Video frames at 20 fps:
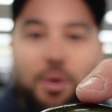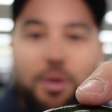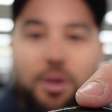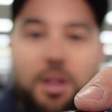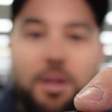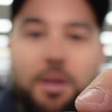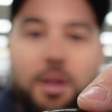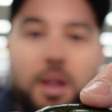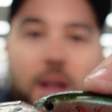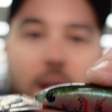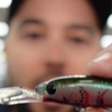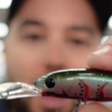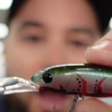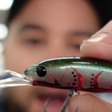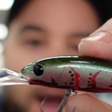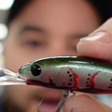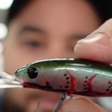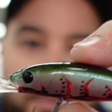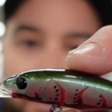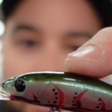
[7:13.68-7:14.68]
body,
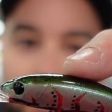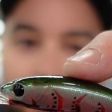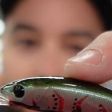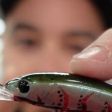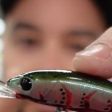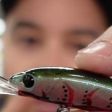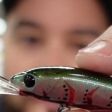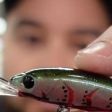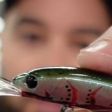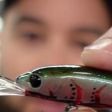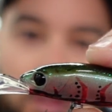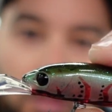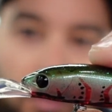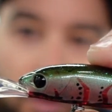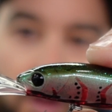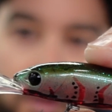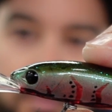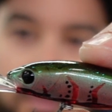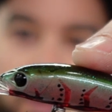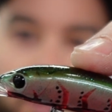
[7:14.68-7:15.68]

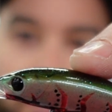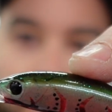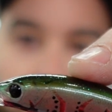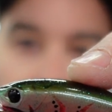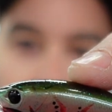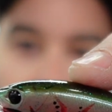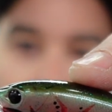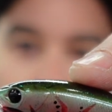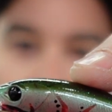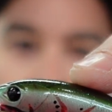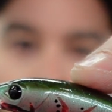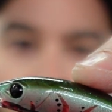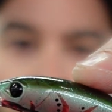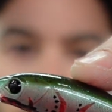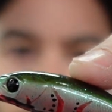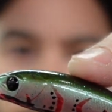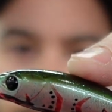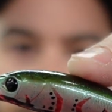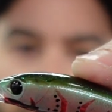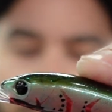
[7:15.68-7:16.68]
53 millimeters
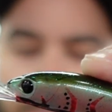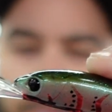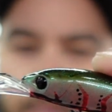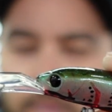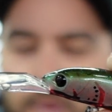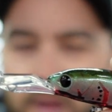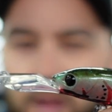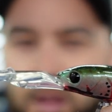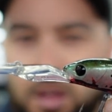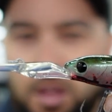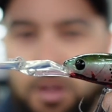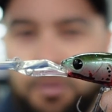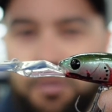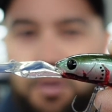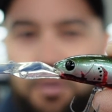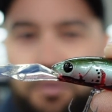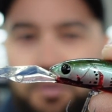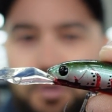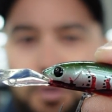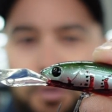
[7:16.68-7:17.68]
long. If
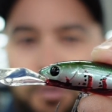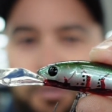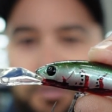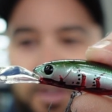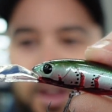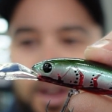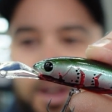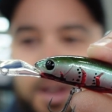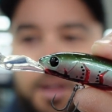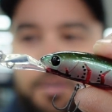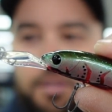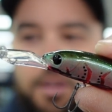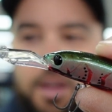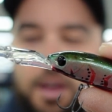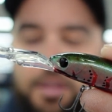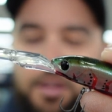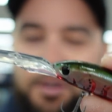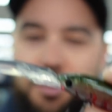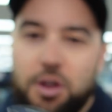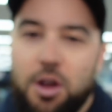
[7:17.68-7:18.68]
you've used any of the
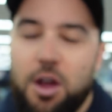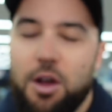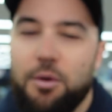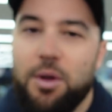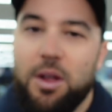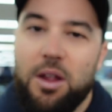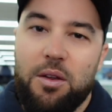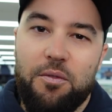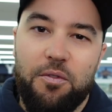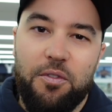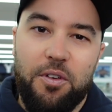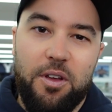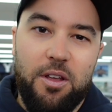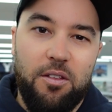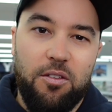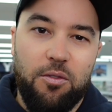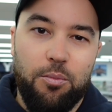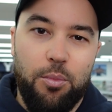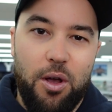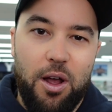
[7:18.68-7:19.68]
other Daiwa INFEET
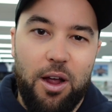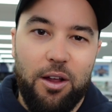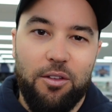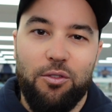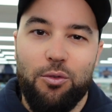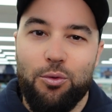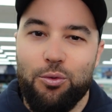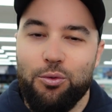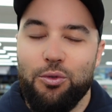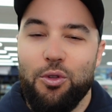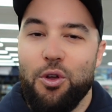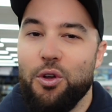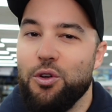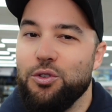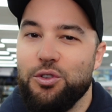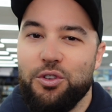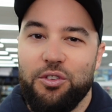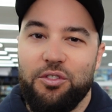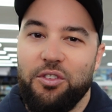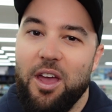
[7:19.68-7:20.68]
spikes, you'll know
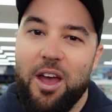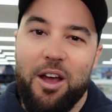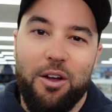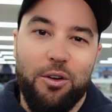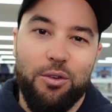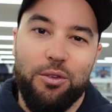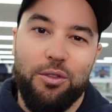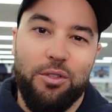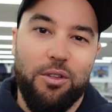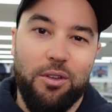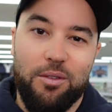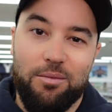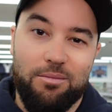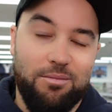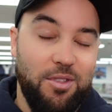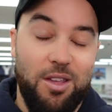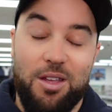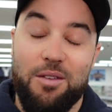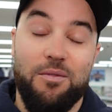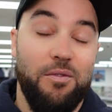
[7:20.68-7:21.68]
just how good the
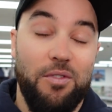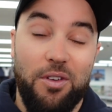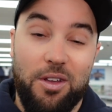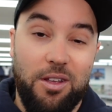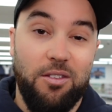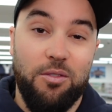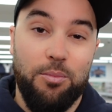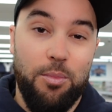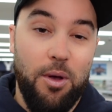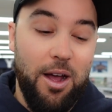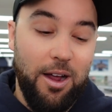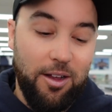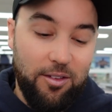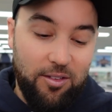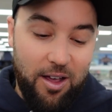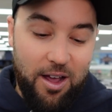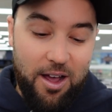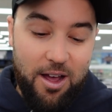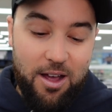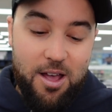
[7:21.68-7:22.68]
INFEET spikes
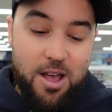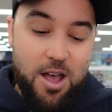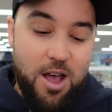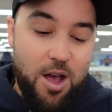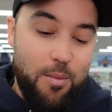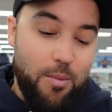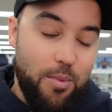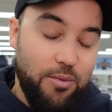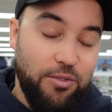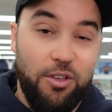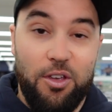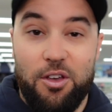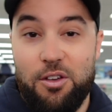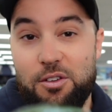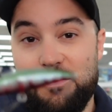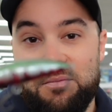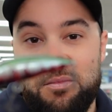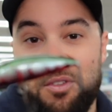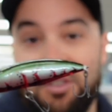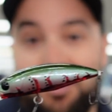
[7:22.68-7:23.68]
are.
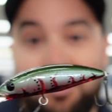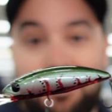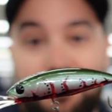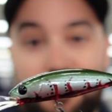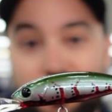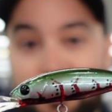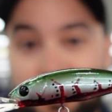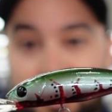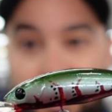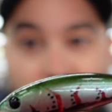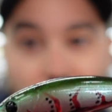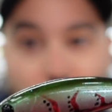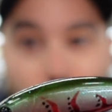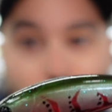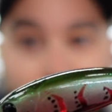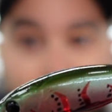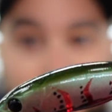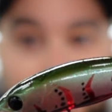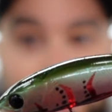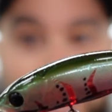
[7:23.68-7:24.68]
So this is just another one